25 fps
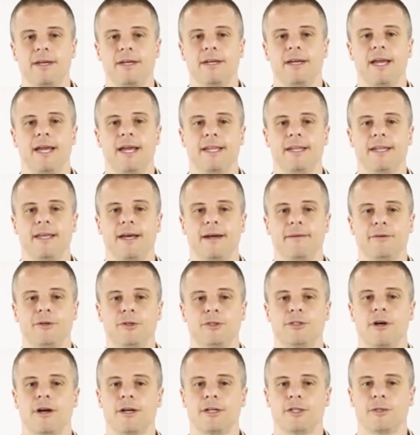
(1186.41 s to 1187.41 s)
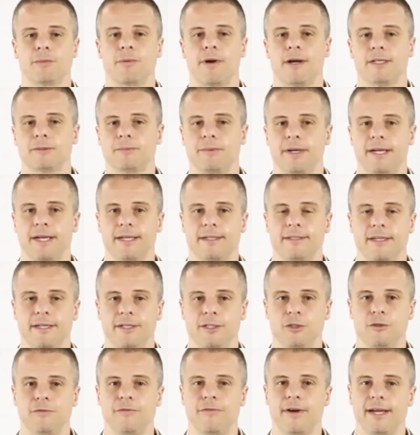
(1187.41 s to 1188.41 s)
and you're talking to your prospect and
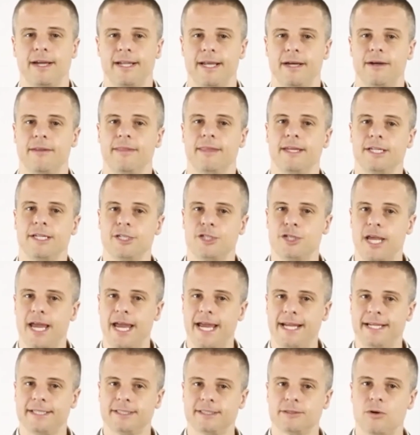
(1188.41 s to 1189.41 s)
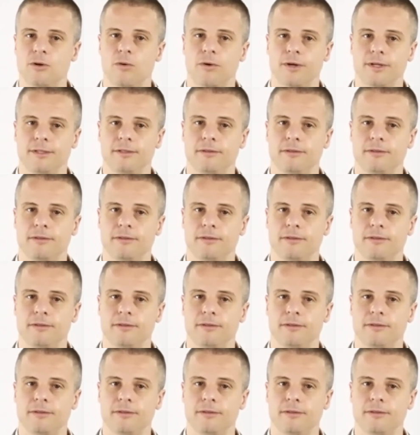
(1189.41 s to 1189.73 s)
you find out that Jane is going